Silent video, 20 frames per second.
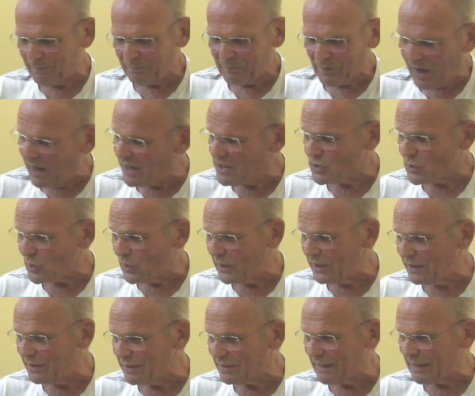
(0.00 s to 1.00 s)

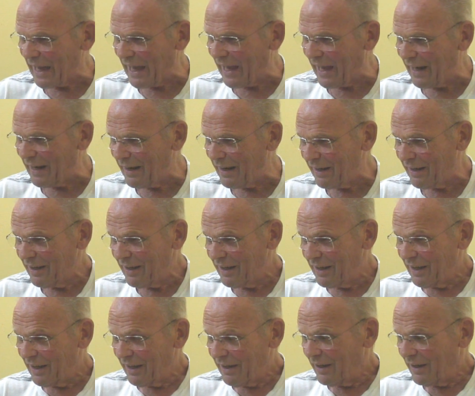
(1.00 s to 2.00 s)
isolated and
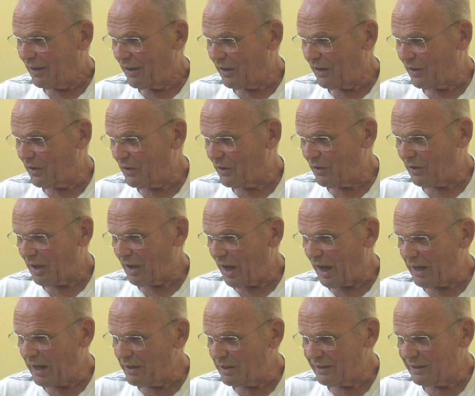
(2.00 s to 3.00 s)

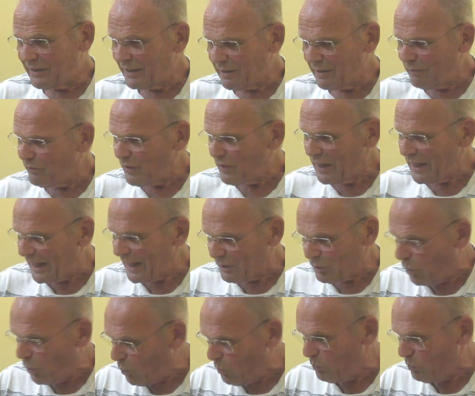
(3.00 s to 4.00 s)
I didn't feel at
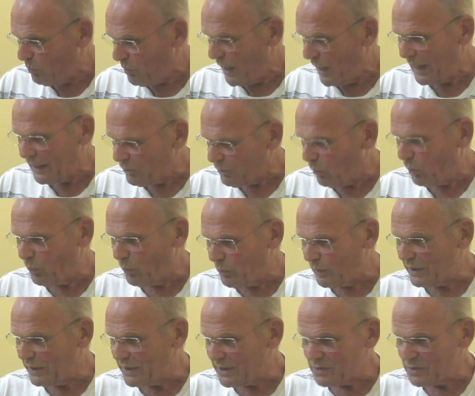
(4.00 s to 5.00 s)
home at all with
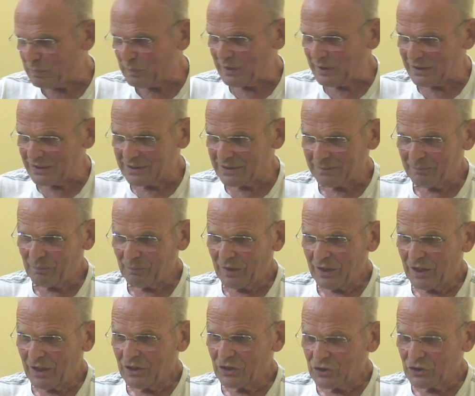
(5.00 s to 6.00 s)
these priests.
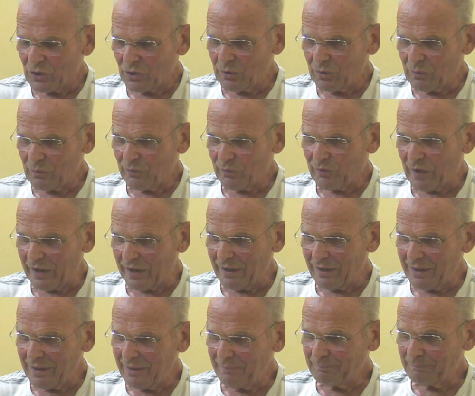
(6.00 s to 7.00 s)
Yeah. So
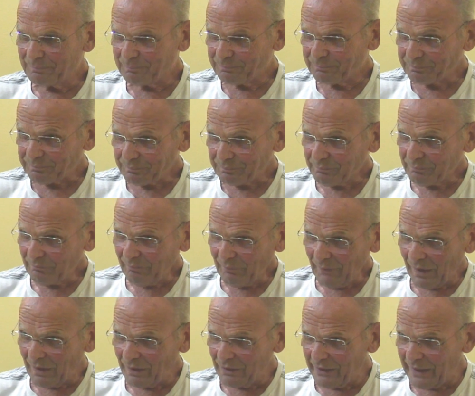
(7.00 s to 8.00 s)
finally,
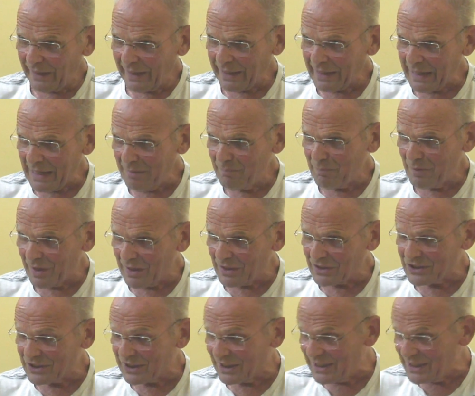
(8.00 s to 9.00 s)
there came a
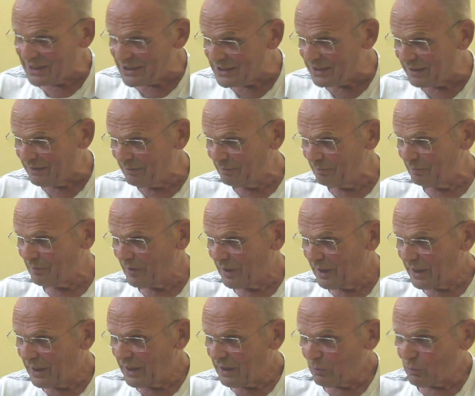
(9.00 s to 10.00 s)
Salesian
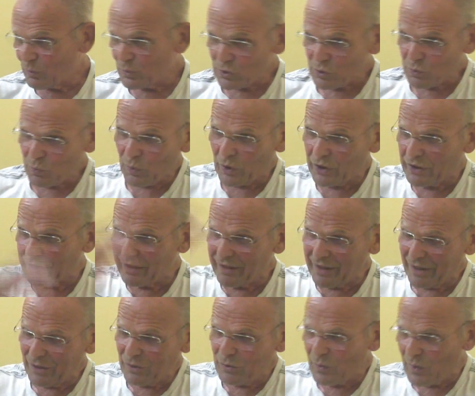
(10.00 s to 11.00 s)
who was wandering
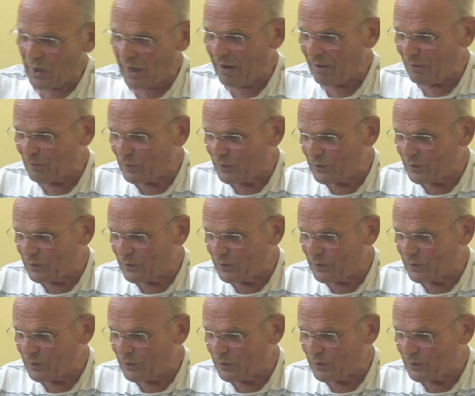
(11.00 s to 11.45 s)
throughout